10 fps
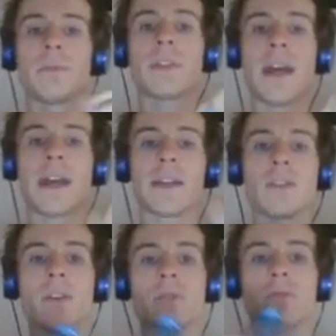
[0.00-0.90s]
tax
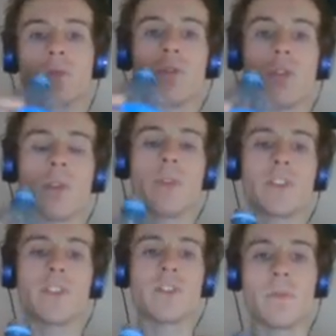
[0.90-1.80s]
on
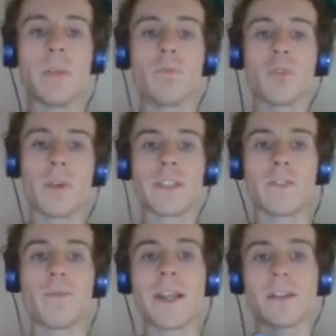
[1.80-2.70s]
corporations and
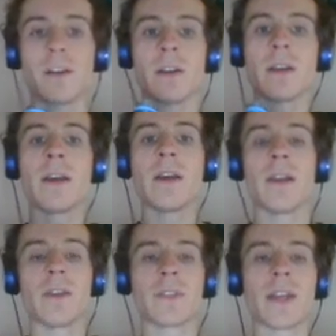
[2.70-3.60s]
progressive based on
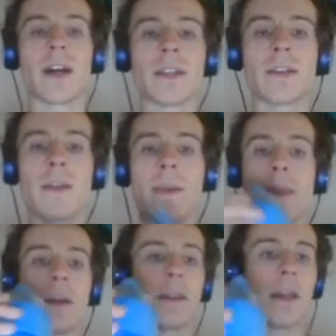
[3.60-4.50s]
their size,
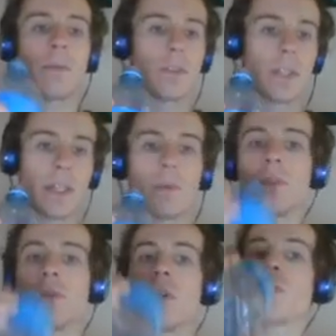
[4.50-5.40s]
and now I'm just getting rid
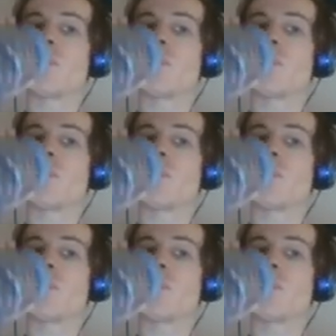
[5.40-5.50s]
of all